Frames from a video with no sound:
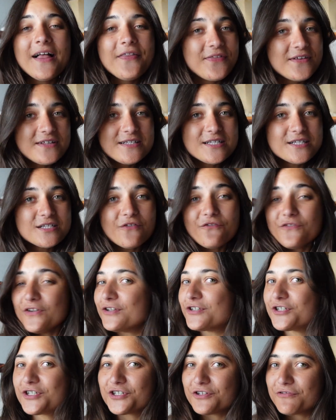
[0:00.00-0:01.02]
This is
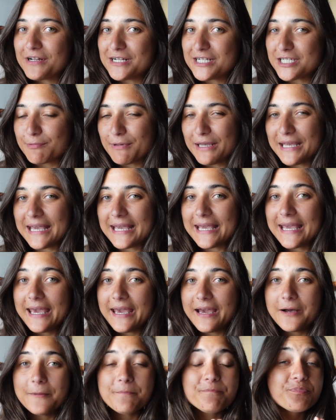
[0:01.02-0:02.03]
Future Shireen speaking
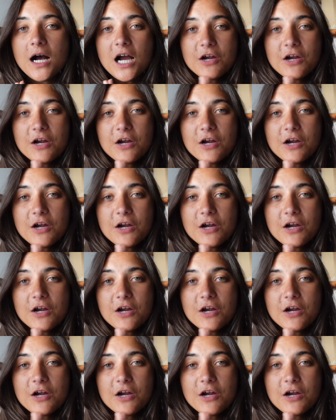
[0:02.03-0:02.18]
here.